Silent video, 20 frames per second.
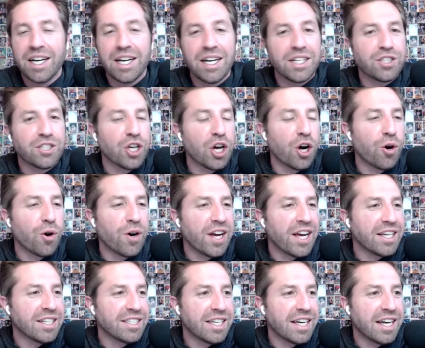So
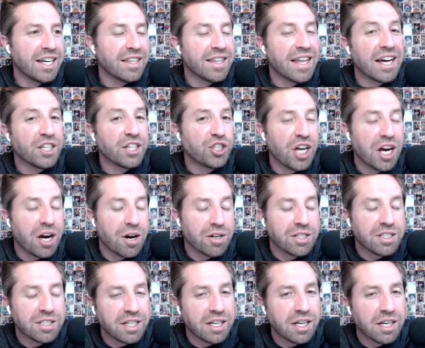is it that Jared
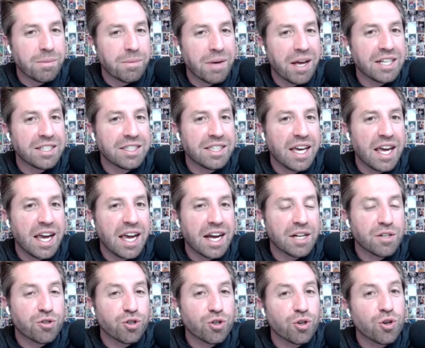Stidham is the
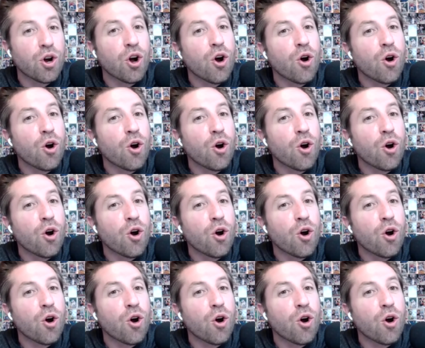answer?